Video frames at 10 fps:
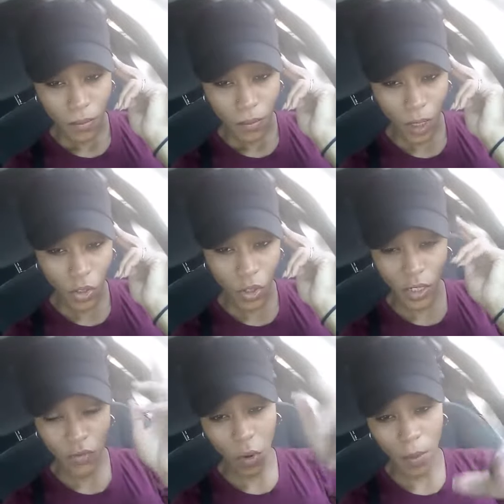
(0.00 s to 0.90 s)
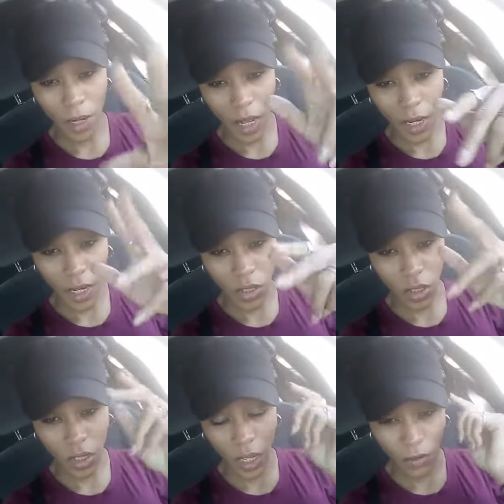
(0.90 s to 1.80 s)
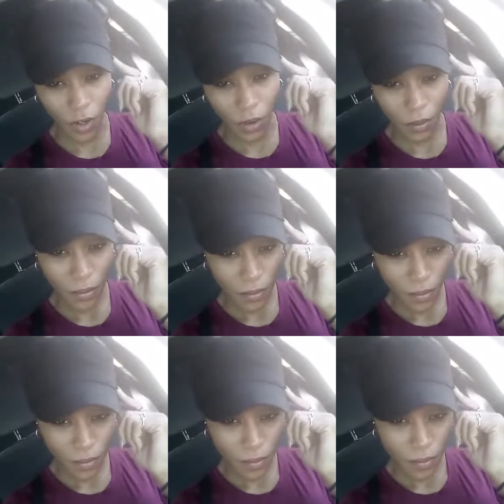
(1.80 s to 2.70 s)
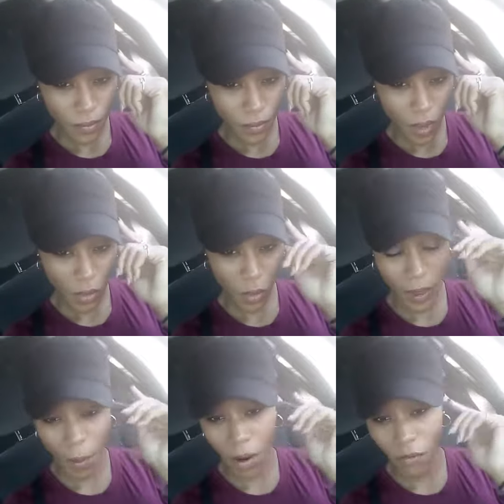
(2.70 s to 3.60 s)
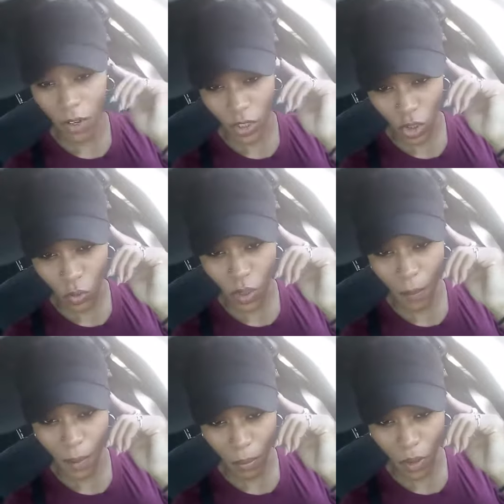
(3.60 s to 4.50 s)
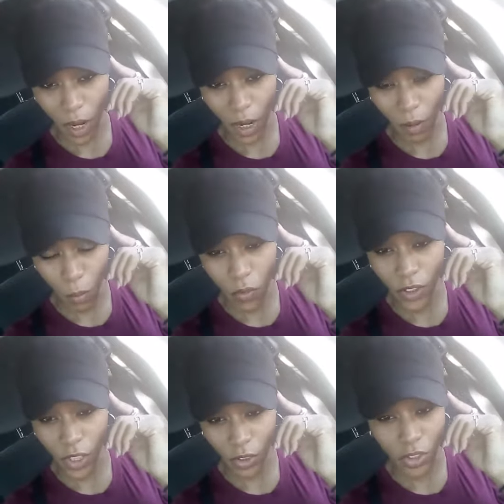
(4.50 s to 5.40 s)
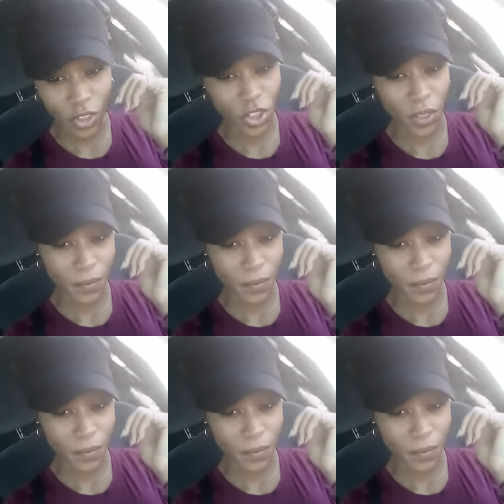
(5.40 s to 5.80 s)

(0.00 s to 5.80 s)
They're transforming that. They're turning that around. That's why we got motherfuckers shooting up people in movie theaters and shit.